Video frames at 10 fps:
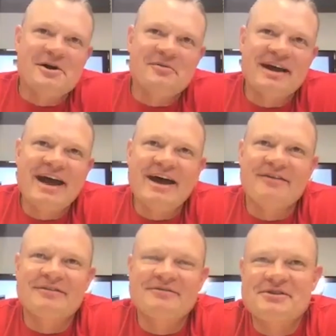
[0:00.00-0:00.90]
but I have
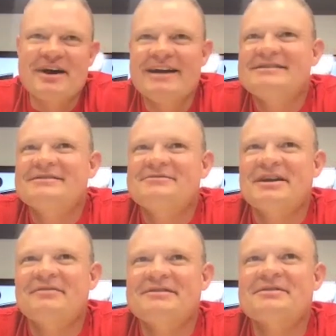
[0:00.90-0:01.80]
to. I'm trying
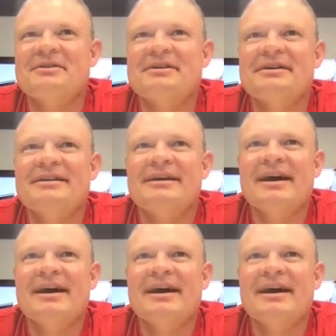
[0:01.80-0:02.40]
to be so good.